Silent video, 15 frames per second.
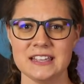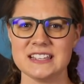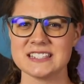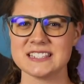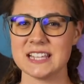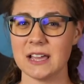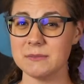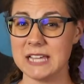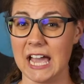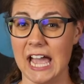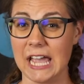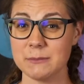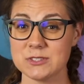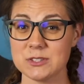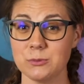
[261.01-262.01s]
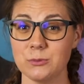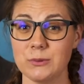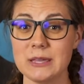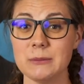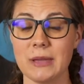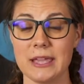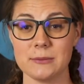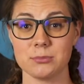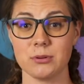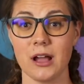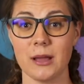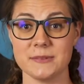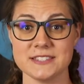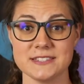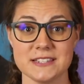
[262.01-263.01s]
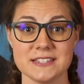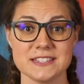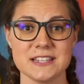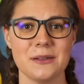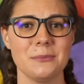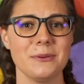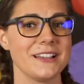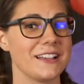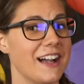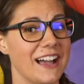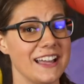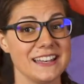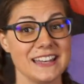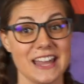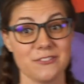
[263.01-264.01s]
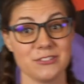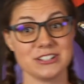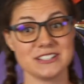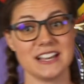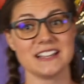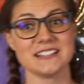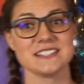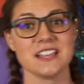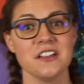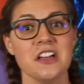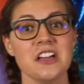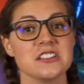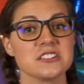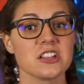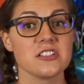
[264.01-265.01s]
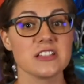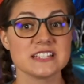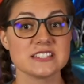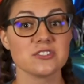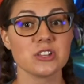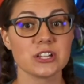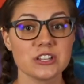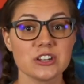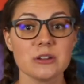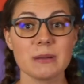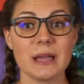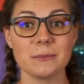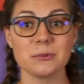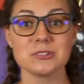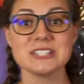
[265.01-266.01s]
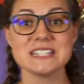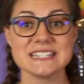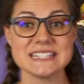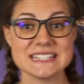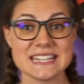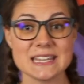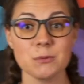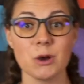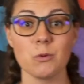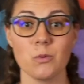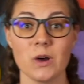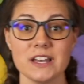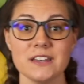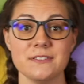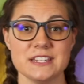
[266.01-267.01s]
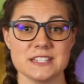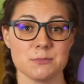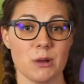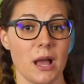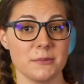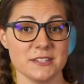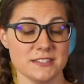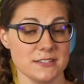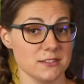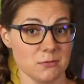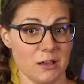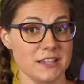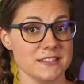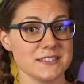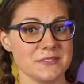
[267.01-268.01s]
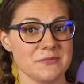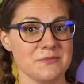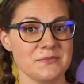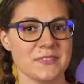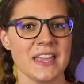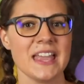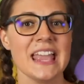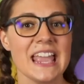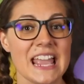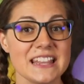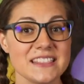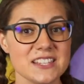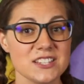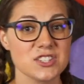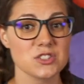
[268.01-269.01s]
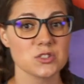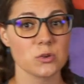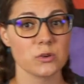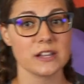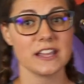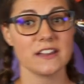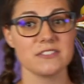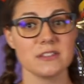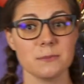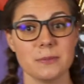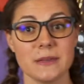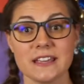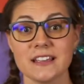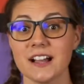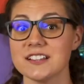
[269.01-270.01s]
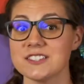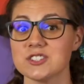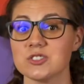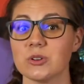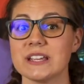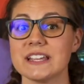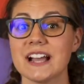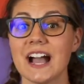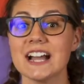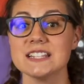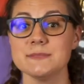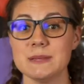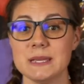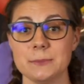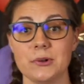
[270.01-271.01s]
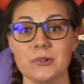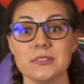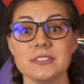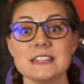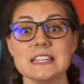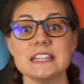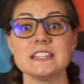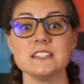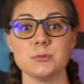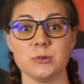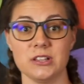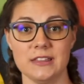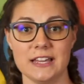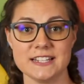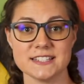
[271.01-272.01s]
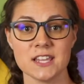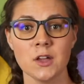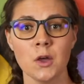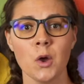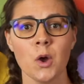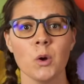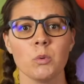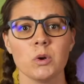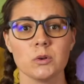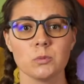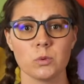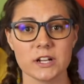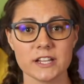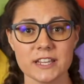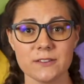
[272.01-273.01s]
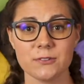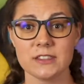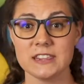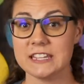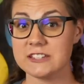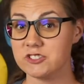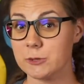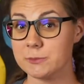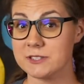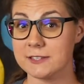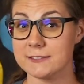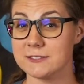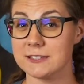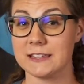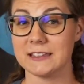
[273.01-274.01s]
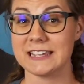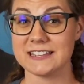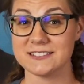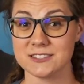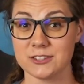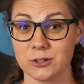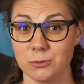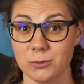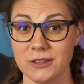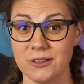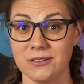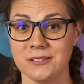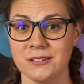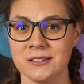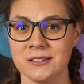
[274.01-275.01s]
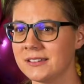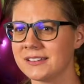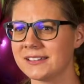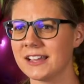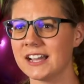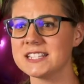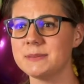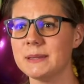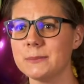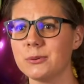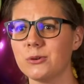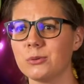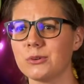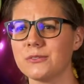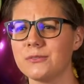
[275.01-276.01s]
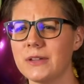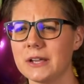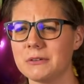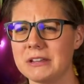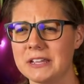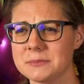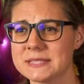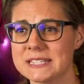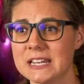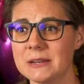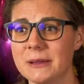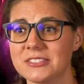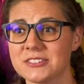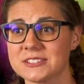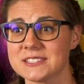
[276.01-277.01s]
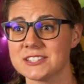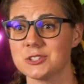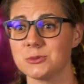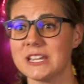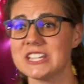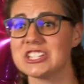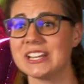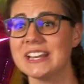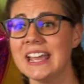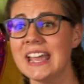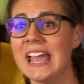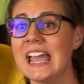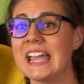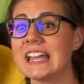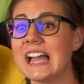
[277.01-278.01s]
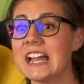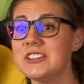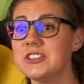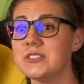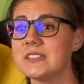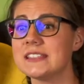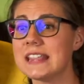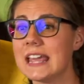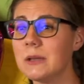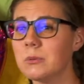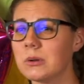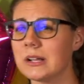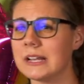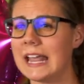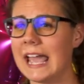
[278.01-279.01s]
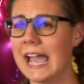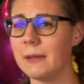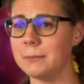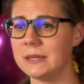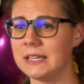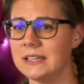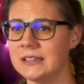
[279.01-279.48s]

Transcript: Sometimes we break promises, but God never does. So let's look in our Bible to see what one of His promises was. In this story of the big God story, God's people, the Israelites, were working for the Egyptians against their will. God's people were very upset about their situation, and God knew that they were unhappy.